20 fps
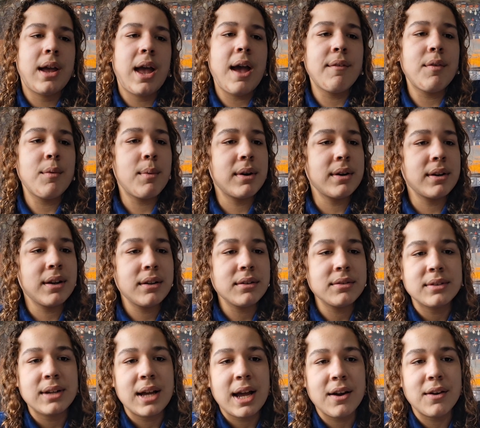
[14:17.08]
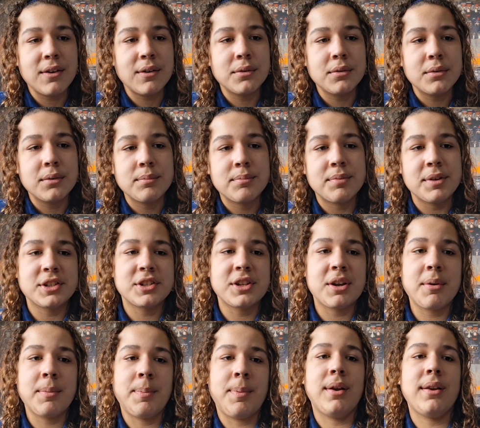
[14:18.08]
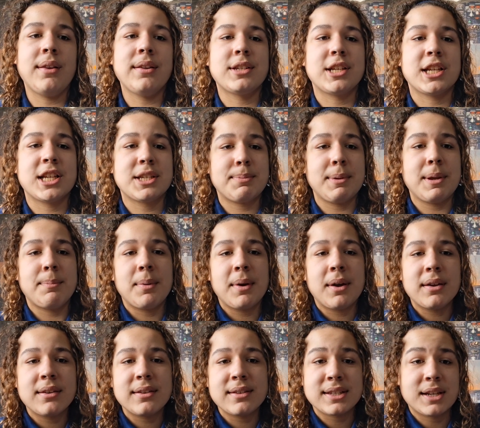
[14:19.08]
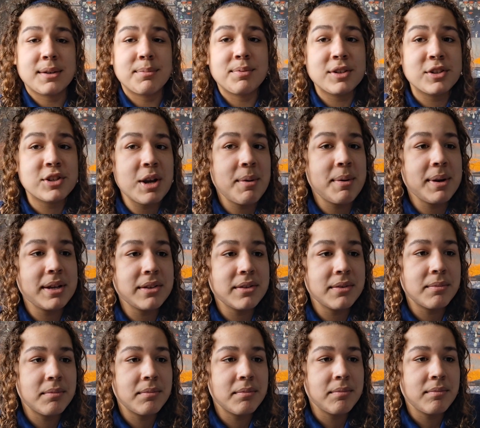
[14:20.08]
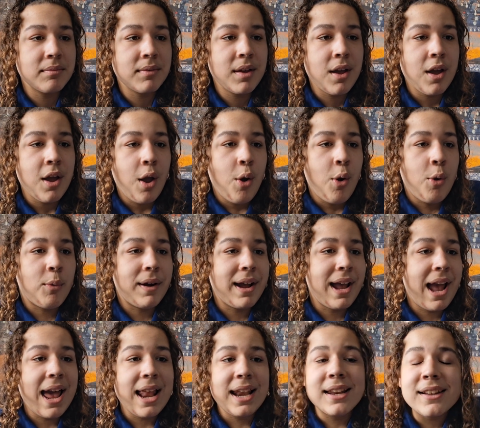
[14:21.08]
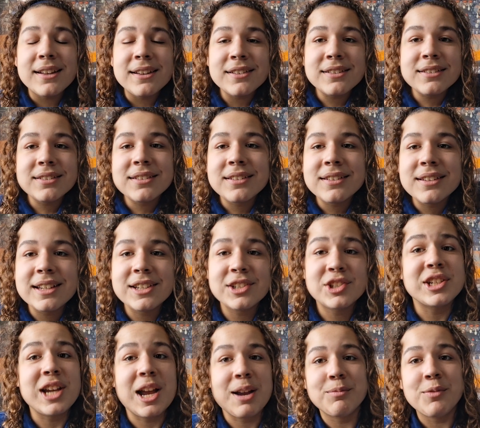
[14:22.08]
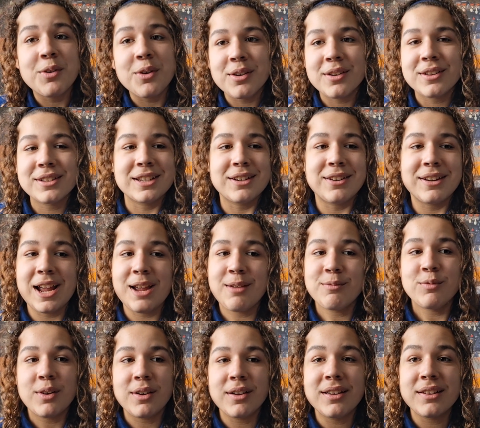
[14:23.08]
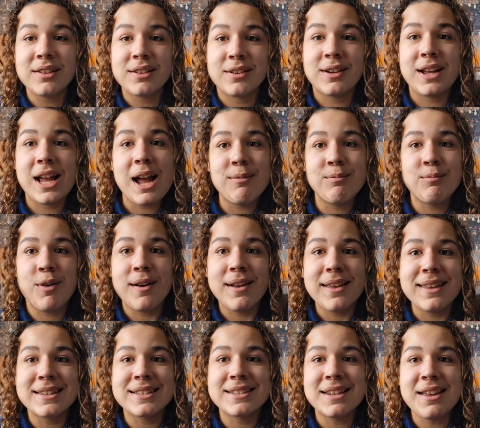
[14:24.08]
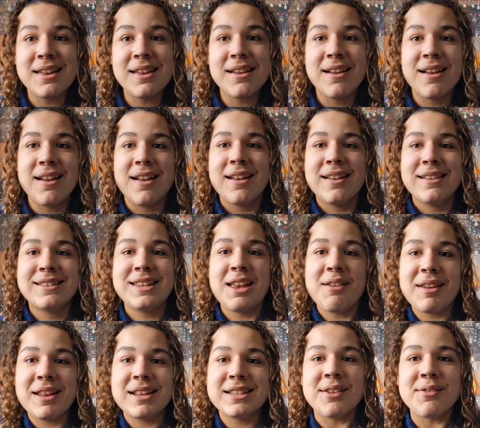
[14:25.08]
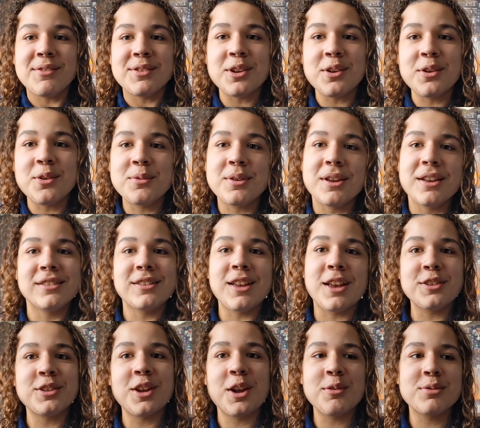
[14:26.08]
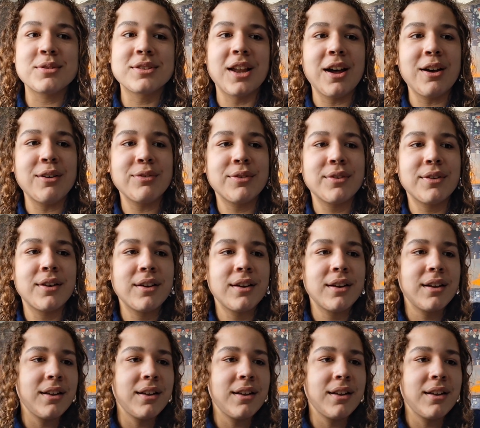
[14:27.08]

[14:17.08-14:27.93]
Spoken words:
Ever wonder how British Airways pilots say Speedbird instead of British Airways? Or why Aer Lingus is Shamrock? So I am right, you see. 787 dude does know stuff.